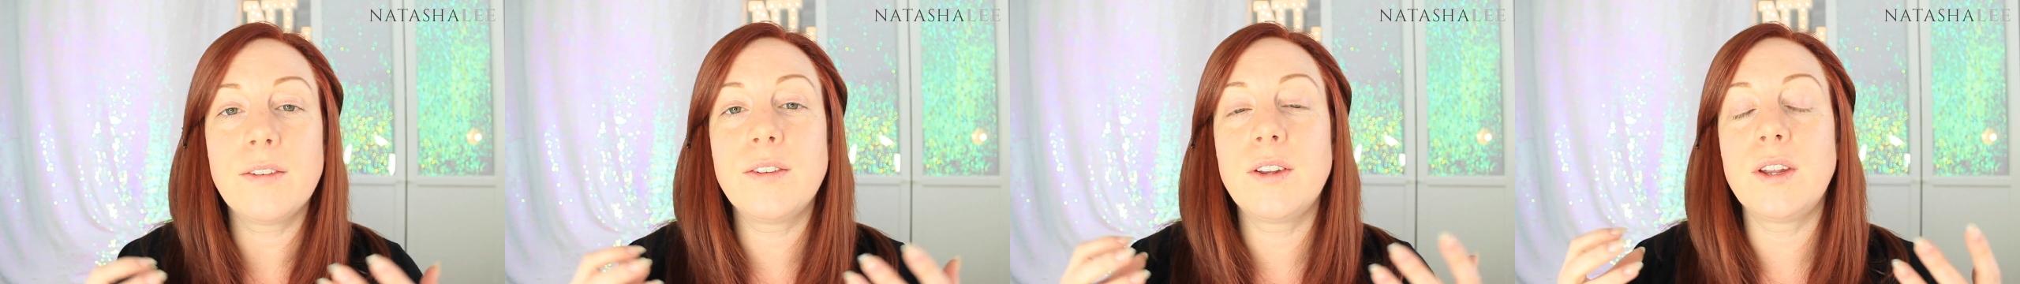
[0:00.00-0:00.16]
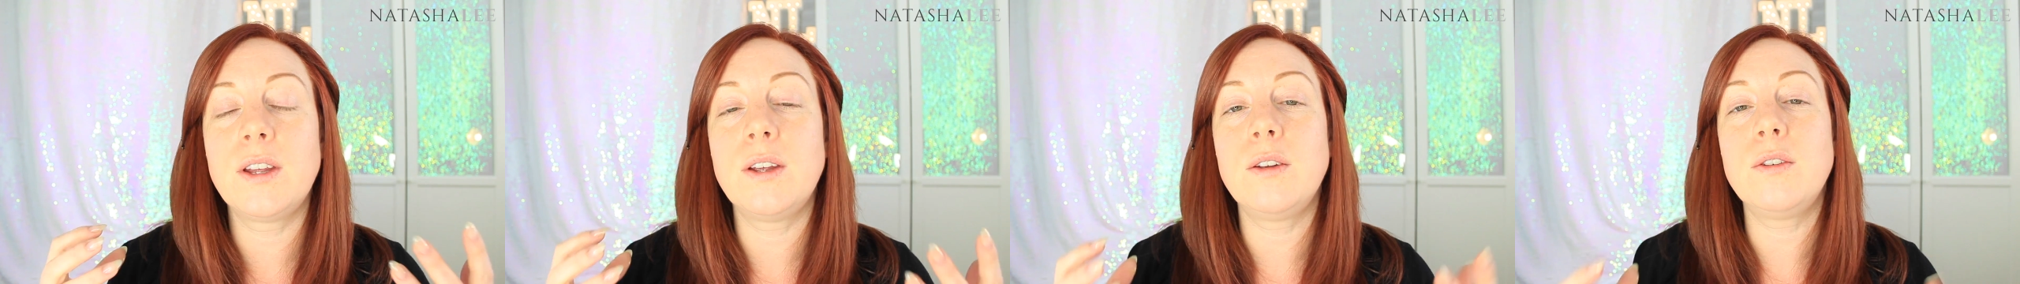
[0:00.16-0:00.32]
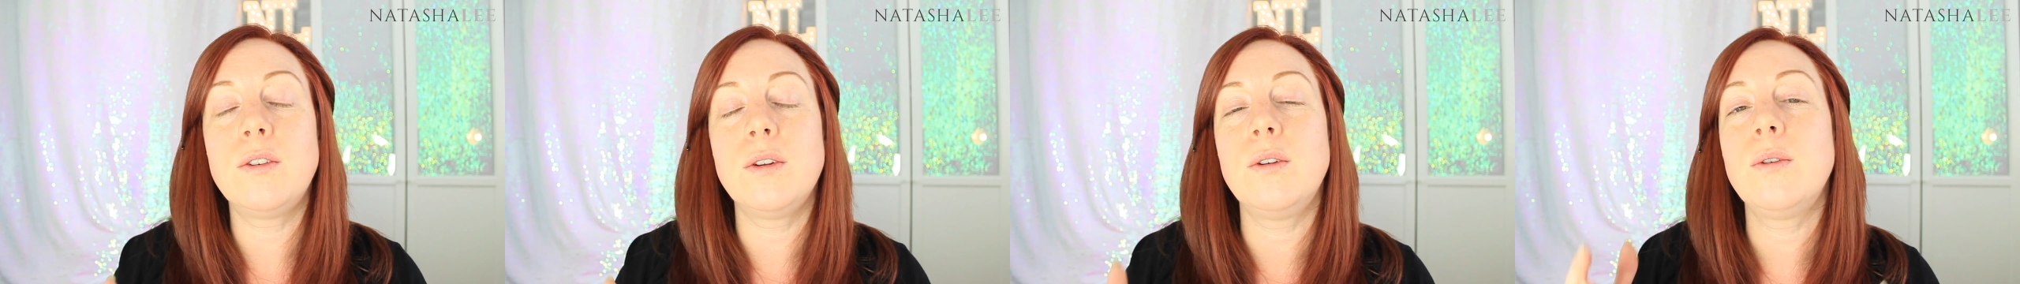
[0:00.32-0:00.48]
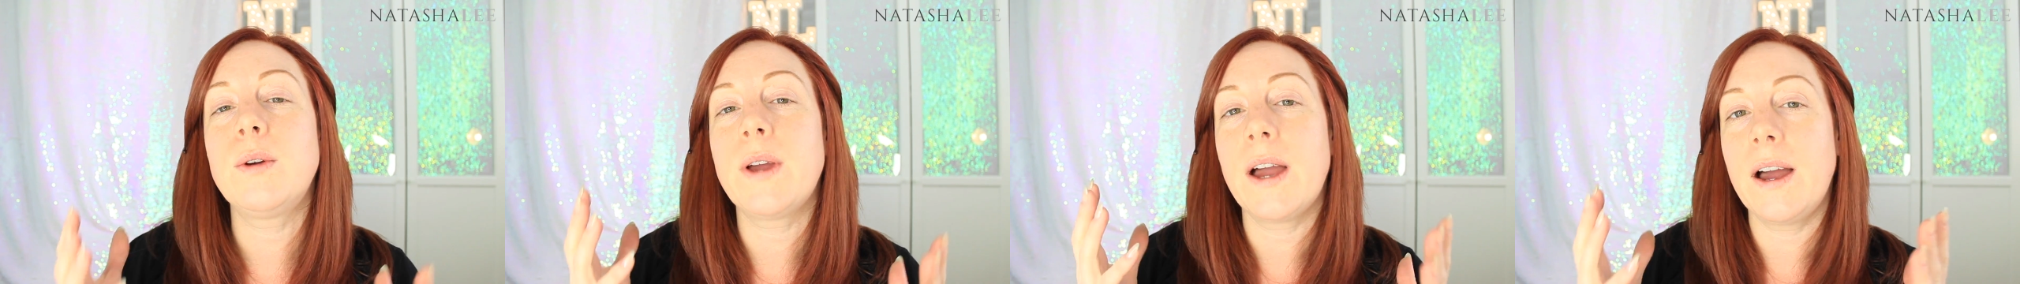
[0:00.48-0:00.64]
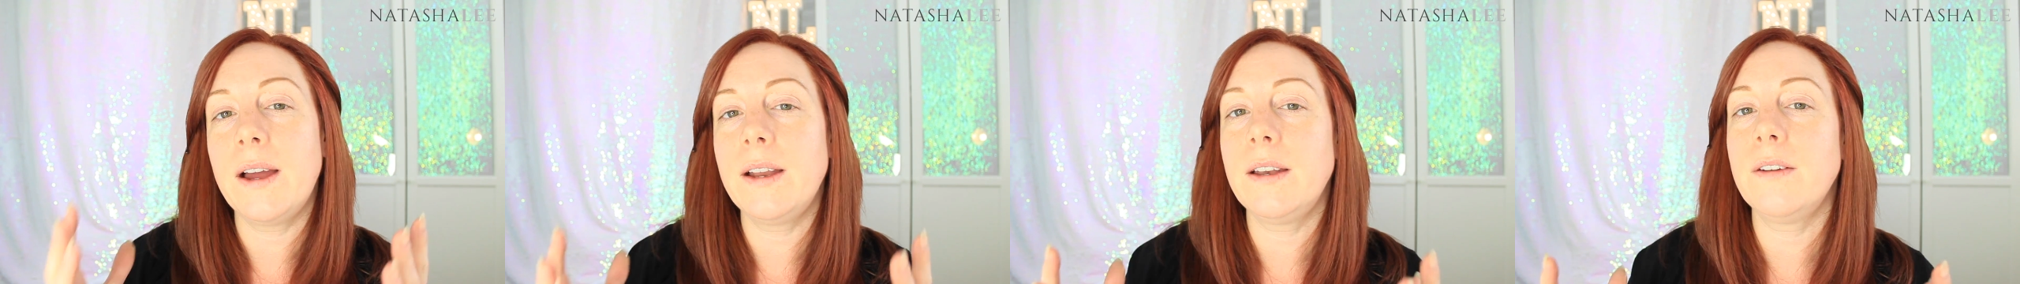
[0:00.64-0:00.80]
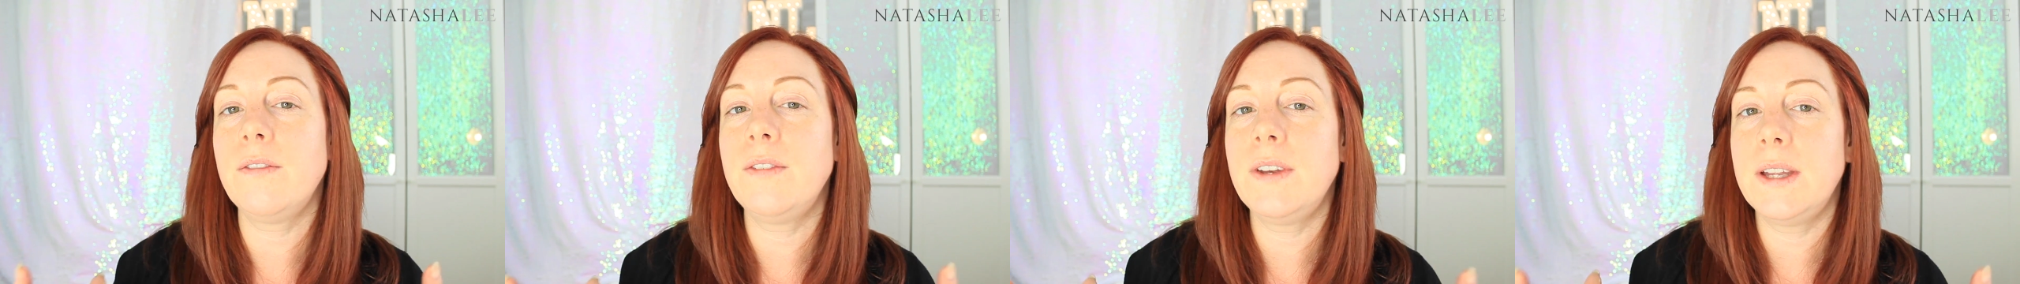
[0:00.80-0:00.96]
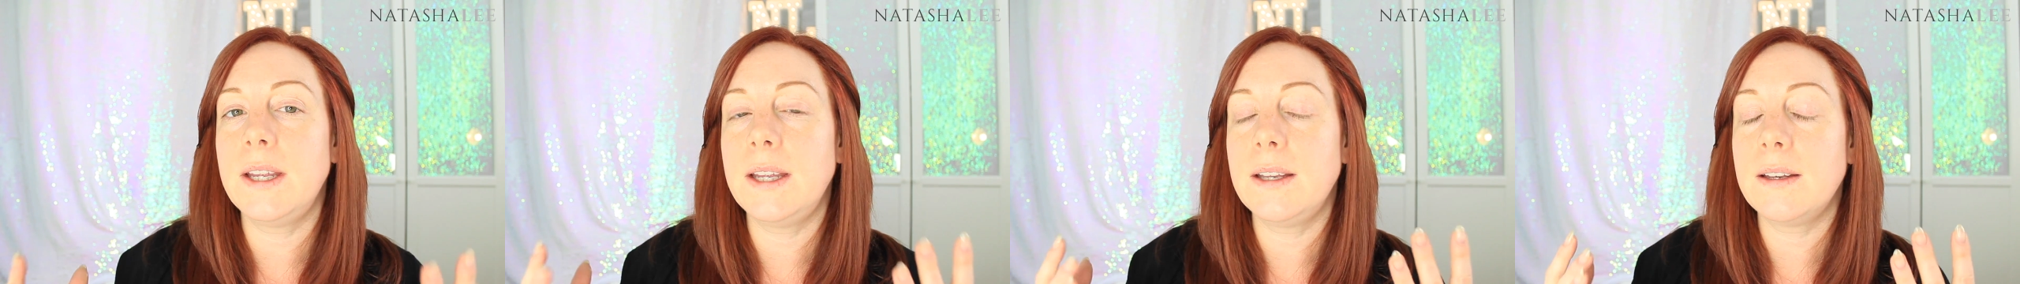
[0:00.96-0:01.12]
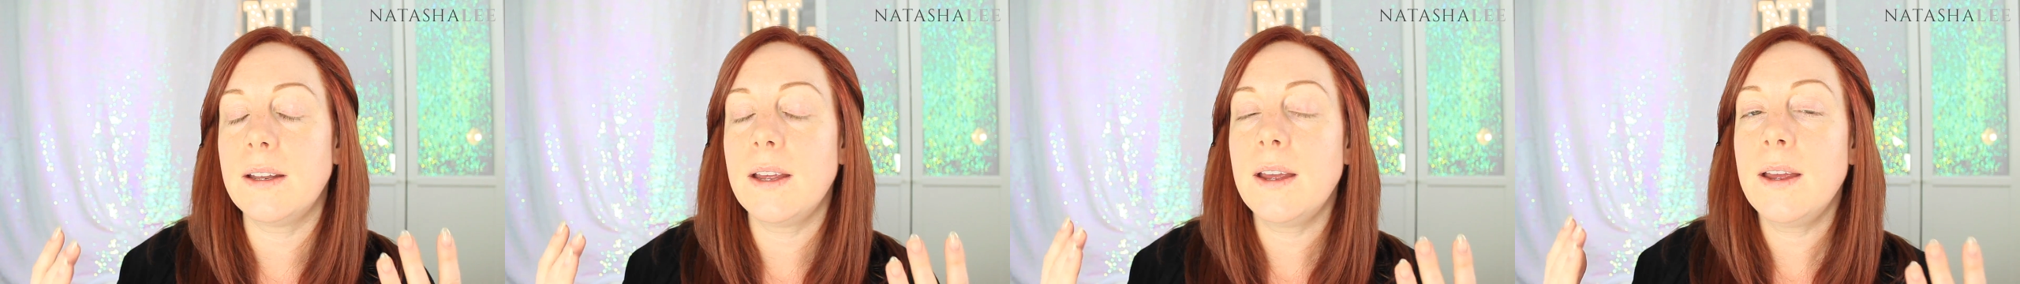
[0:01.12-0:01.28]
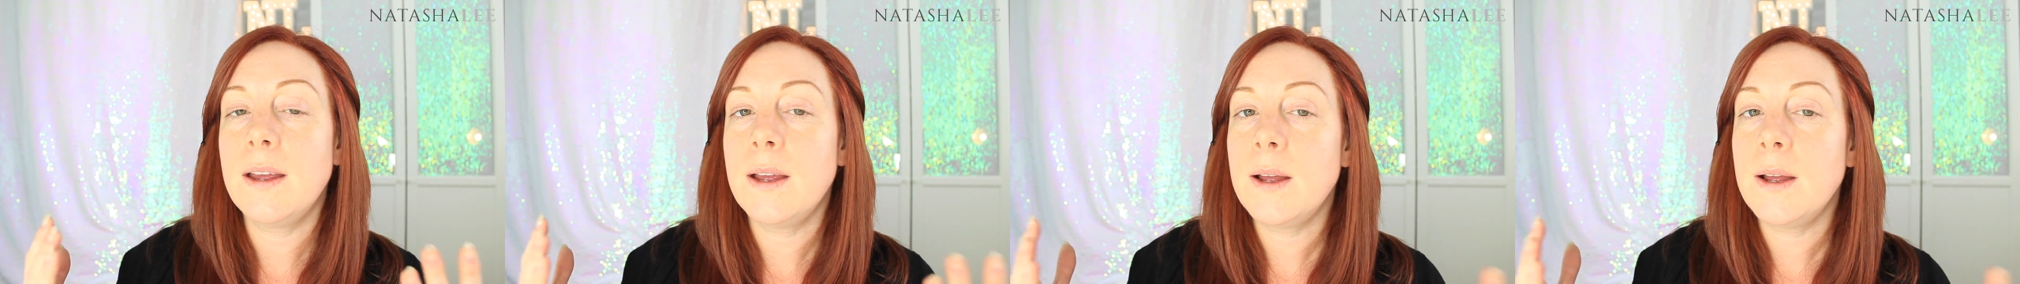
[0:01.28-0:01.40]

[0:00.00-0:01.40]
So you do kind of need